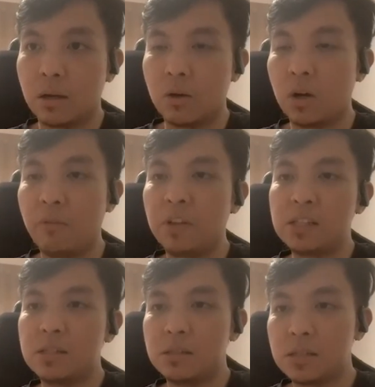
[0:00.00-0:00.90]
Or if
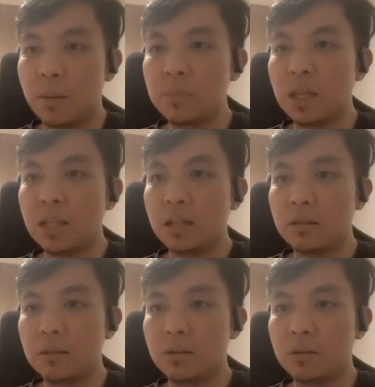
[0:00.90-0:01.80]
it's something
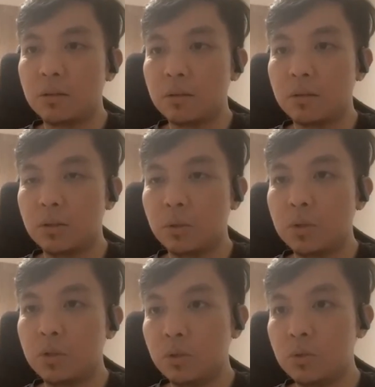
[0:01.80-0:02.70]
that, you know, you
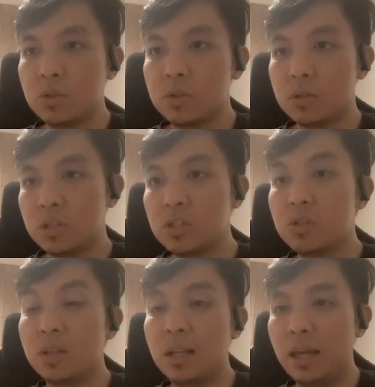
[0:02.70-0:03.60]
would use
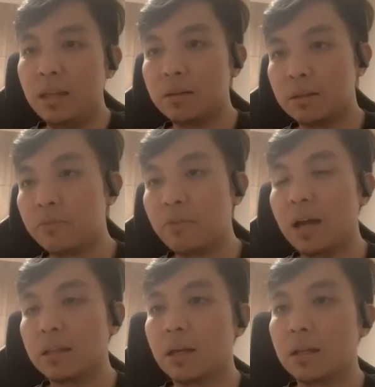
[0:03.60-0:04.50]
just to delay the
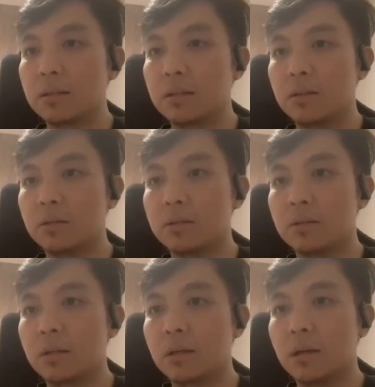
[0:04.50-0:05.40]
fact that, you know,
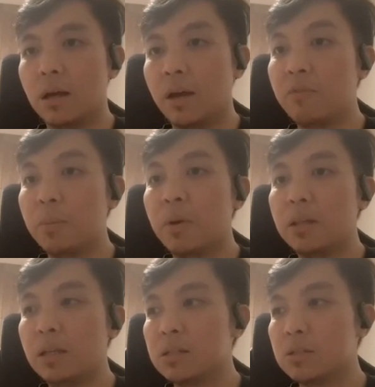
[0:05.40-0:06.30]

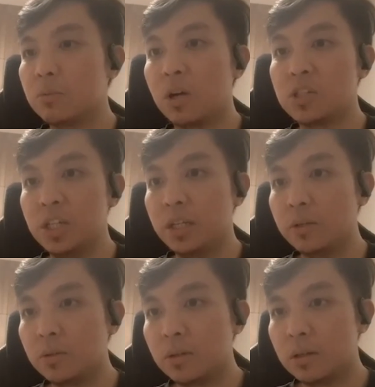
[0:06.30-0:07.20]
everybody is watching
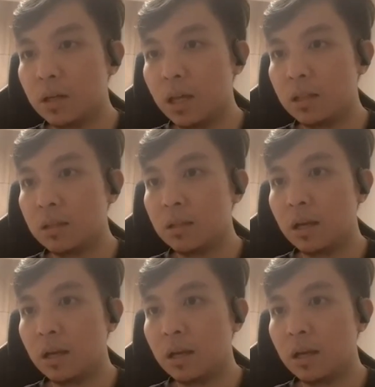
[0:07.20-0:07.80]
you and